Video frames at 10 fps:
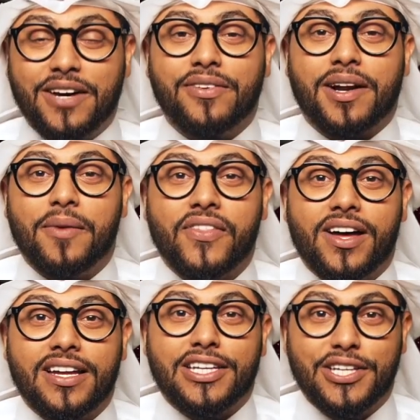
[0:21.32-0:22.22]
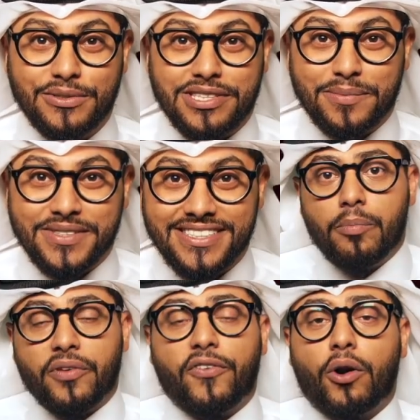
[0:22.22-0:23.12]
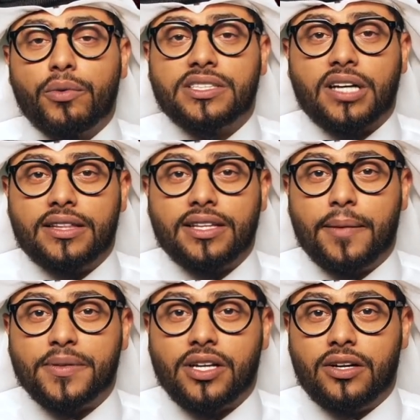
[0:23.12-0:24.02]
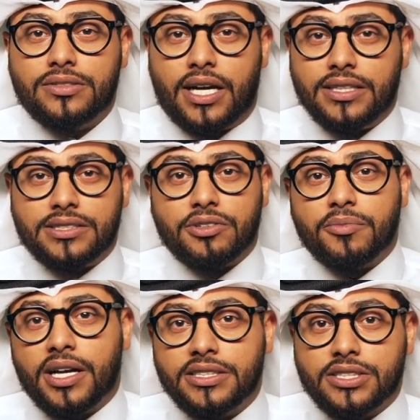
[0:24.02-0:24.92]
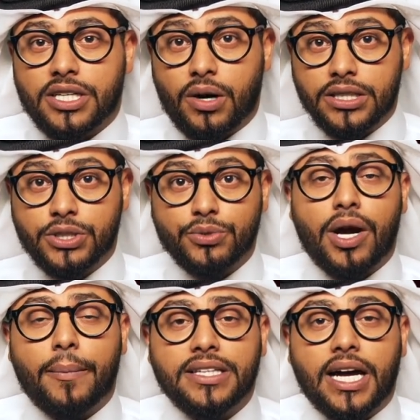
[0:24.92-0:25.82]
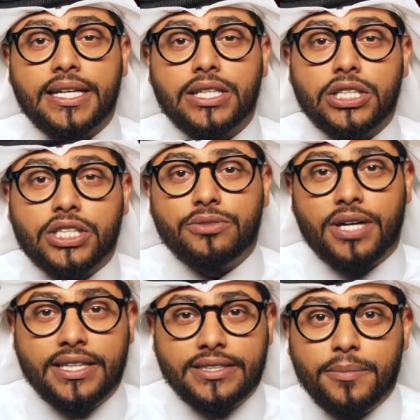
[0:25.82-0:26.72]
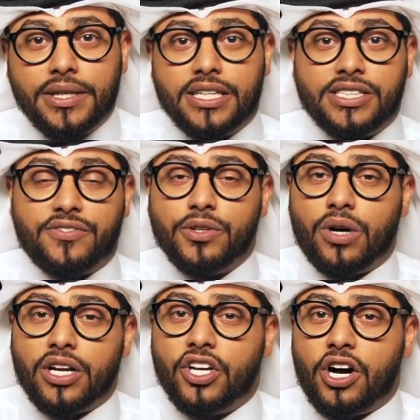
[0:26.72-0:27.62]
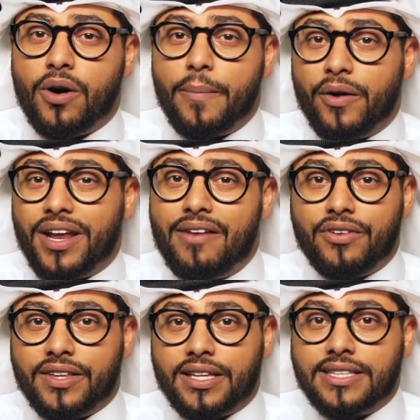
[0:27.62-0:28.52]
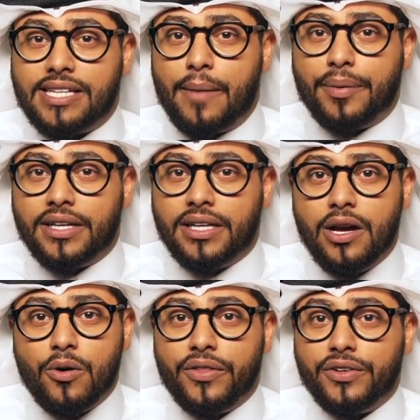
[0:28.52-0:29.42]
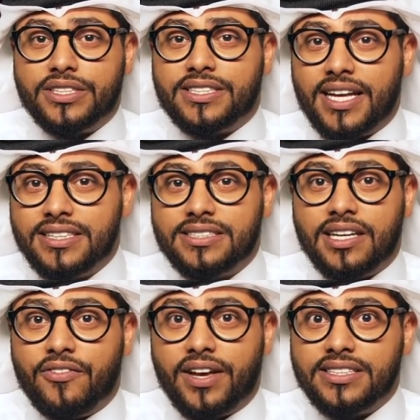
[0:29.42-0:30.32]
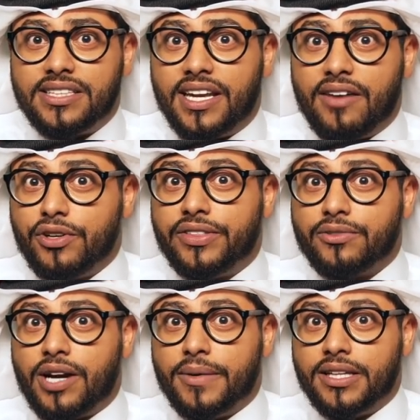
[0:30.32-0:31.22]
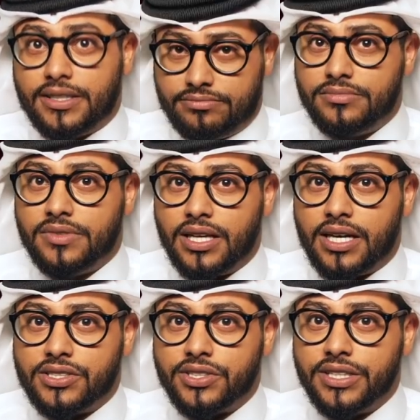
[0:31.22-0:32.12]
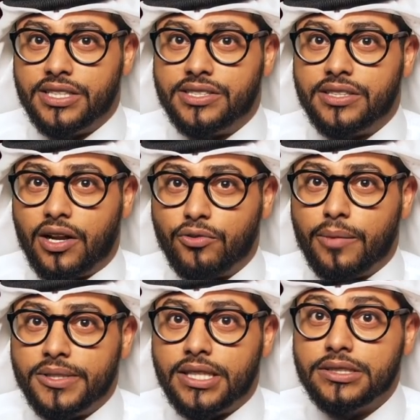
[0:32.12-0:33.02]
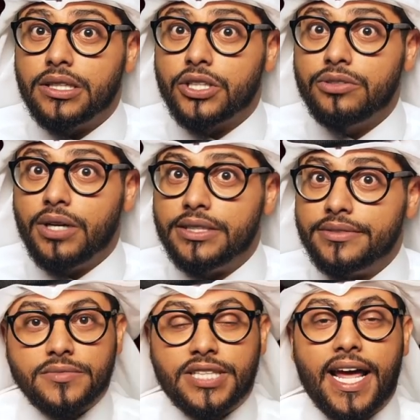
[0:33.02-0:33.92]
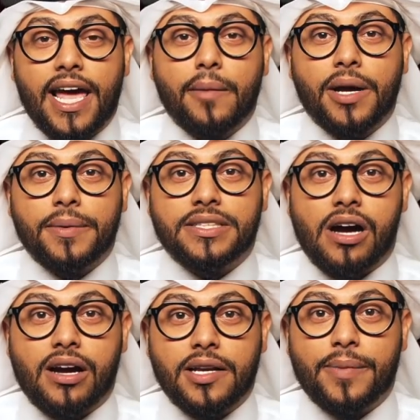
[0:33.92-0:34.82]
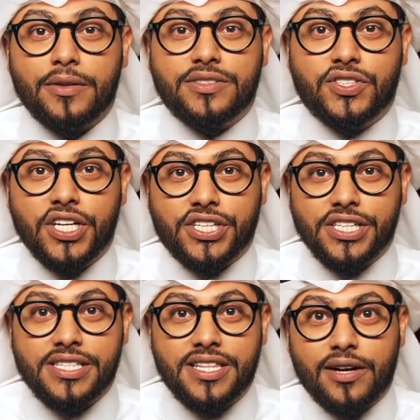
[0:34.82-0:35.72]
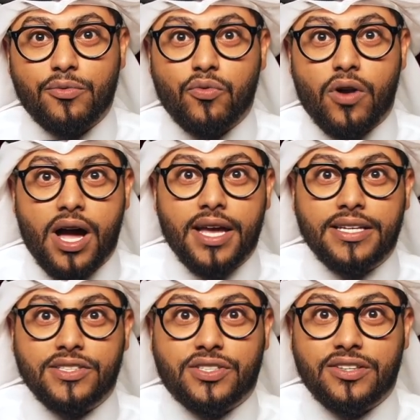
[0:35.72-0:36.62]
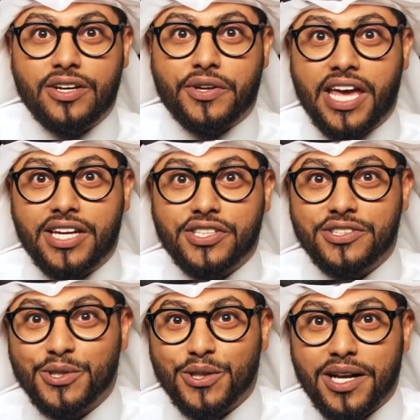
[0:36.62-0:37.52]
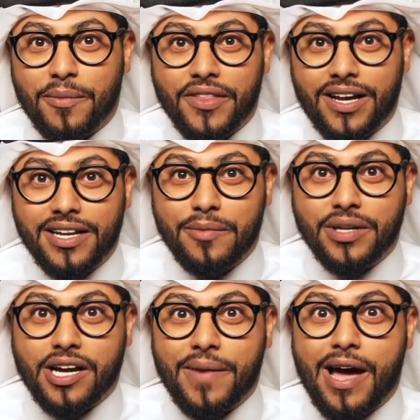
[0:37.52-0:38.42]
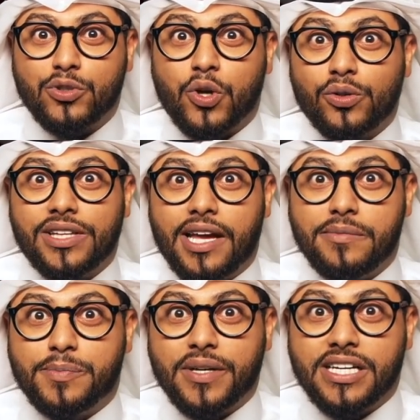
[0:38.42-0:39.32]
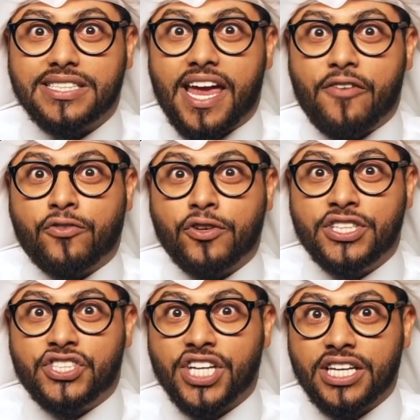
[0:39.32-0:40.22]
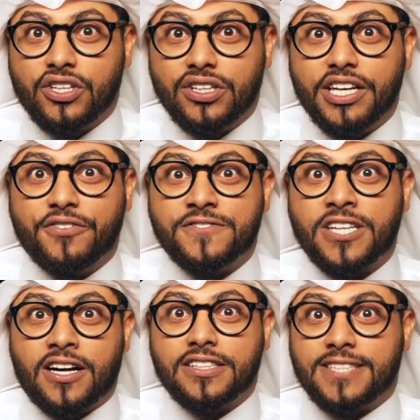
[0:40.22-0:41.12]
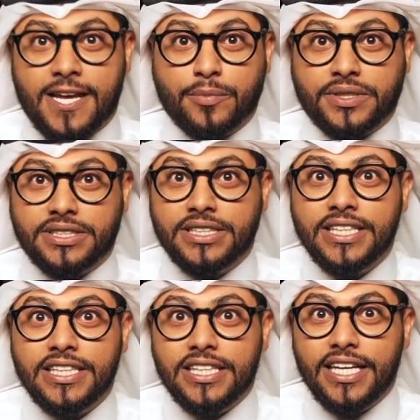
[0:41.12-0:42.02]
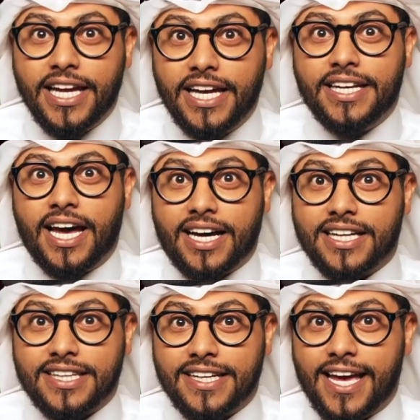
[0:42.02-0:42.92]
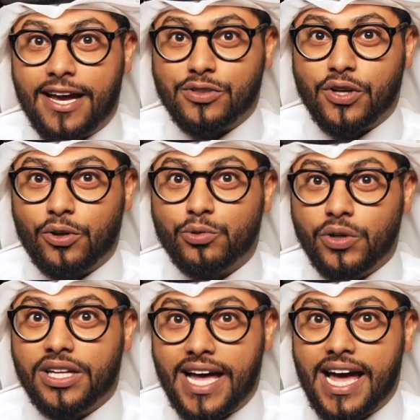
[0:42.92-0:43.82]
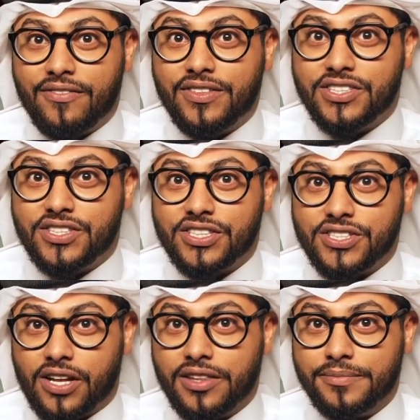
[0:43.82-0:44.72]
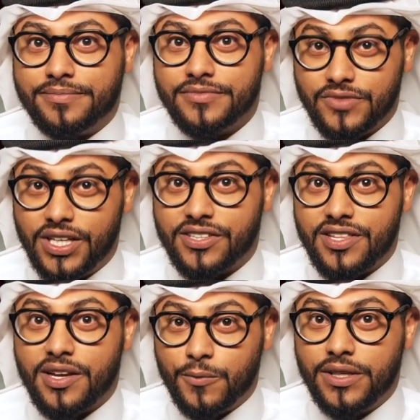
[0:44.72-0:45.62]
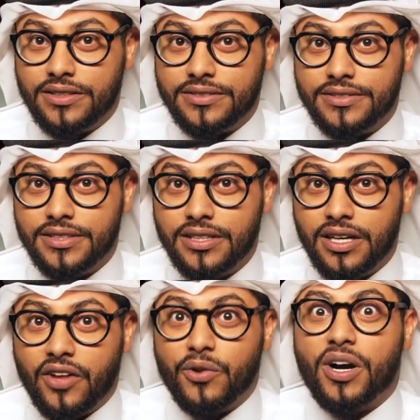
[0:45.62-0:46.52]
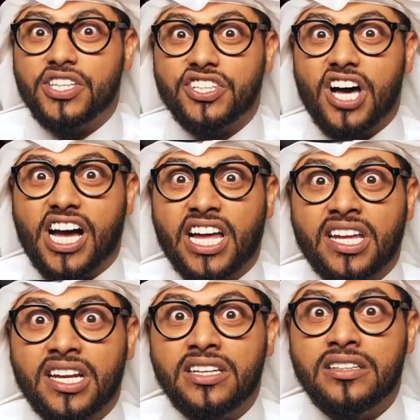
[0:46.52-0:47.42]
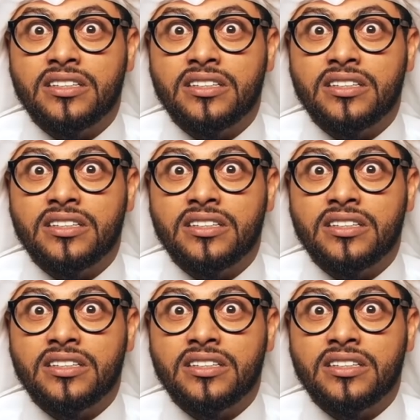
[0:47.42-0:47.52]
of Ramadan Q-Tips. Before we start the episode, I need to remind you to go on to ramadan.qa because if you want to know about everything that's happening whether it's tents, events, and everything Ramadan, the answer is on Ramadan.qa. Today I'm going to be talking about dishes that rise to the occasion during Ramadan and become household names because every single iftar table in a Qatari household will have these dishes on them. Yes, they will. Otherwise, you're not Qatari.